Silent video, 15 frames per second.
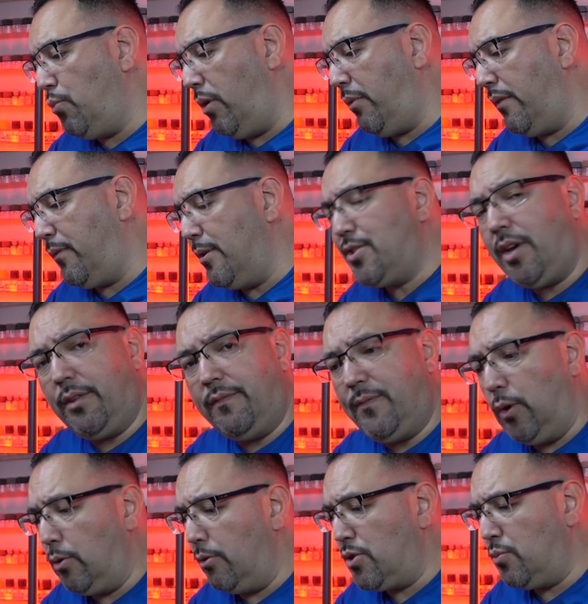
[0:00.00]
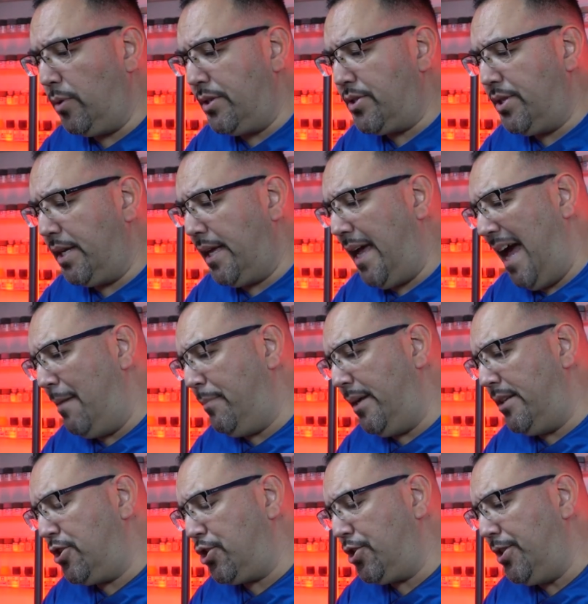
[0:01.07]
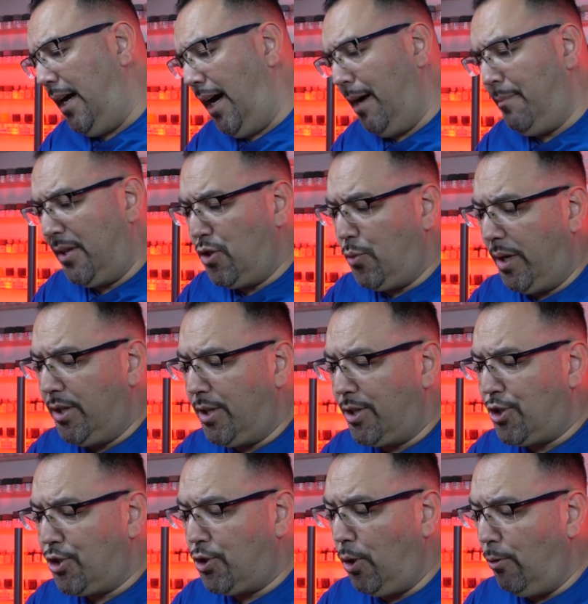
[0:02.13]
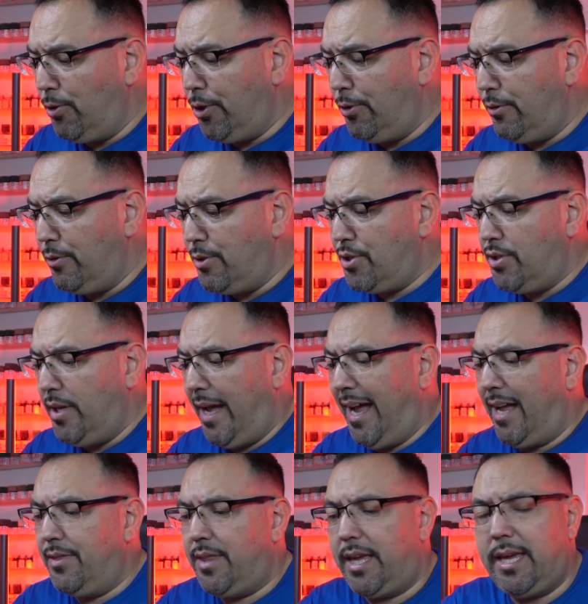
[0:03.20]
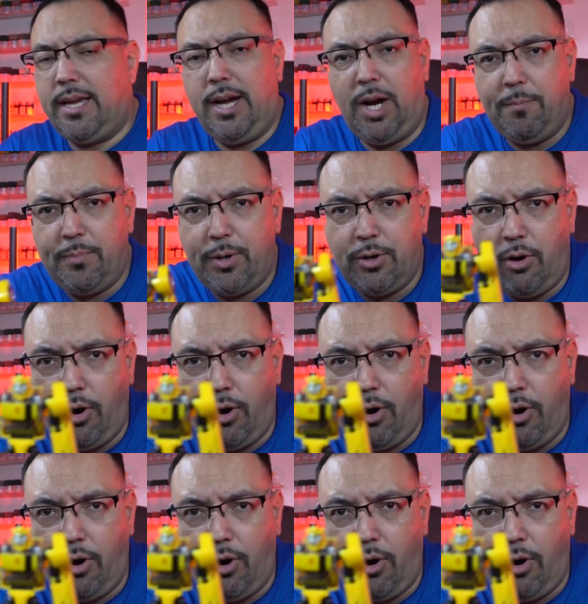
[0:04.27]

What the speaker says: when we first saw the photos was the gappage between the shoulders and the upper